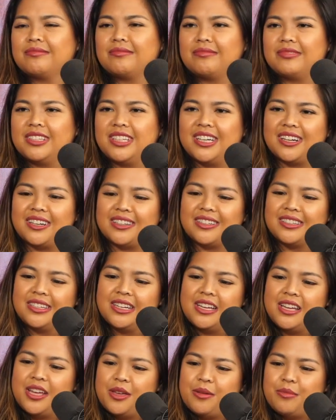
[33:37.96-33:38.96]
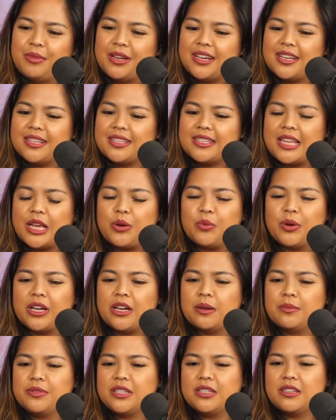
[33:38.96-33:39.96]
Yeah. Because when it
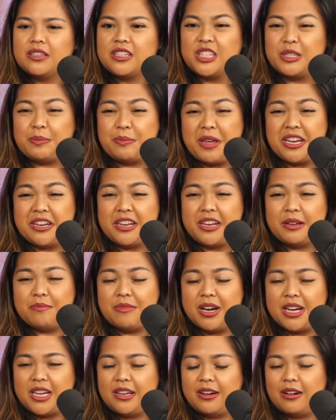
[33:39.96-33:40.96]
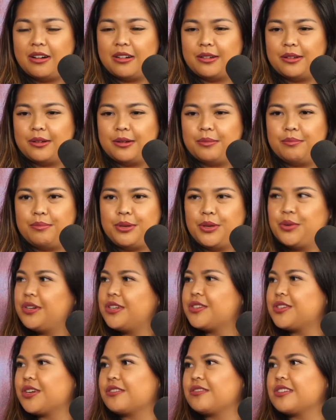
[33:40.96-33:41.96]
comes to spending money on beauty
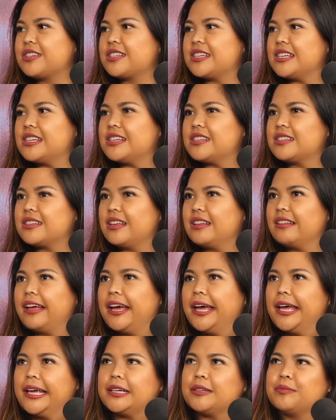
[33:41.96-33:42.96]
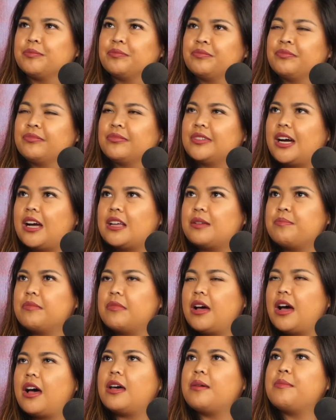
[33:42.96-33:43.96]
services,
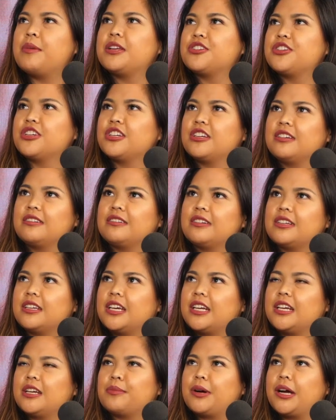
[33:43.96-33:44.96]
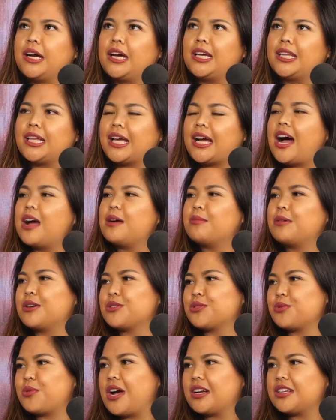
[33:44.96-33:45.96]
I mentioned getting my eyebrows
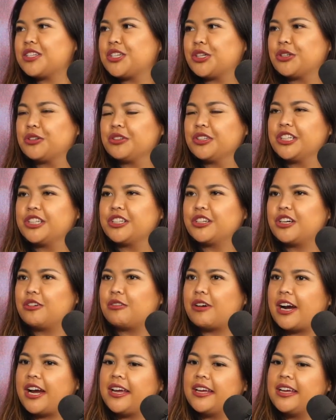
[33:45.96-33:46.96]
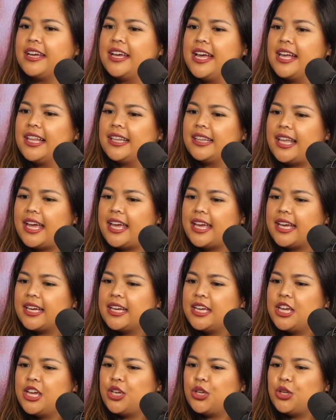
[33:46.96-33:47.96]
waxed earlier, right?
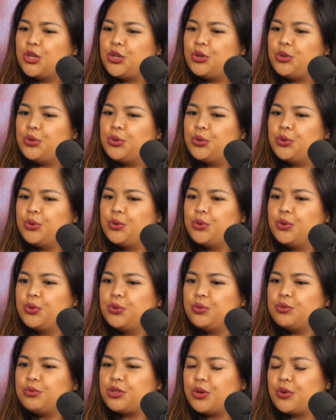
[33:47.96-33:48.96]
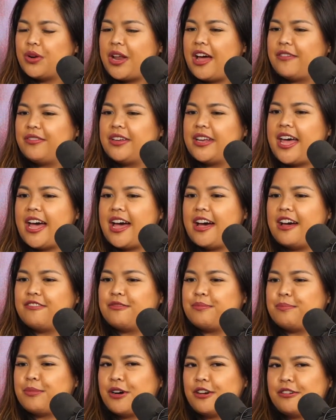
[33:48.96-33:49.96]
You don't have to
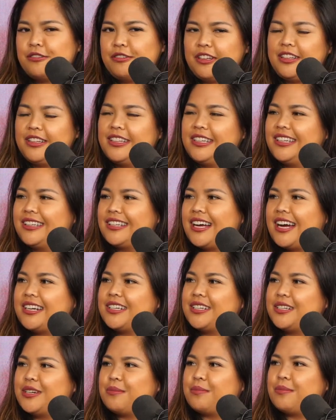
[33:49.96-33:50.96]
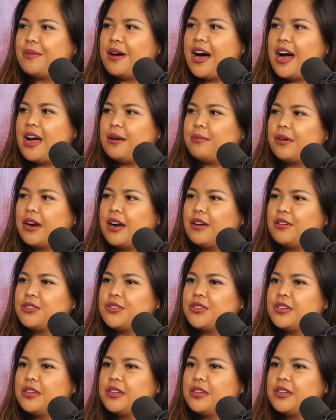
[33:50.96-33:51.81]
have perfectly lined up eyebrows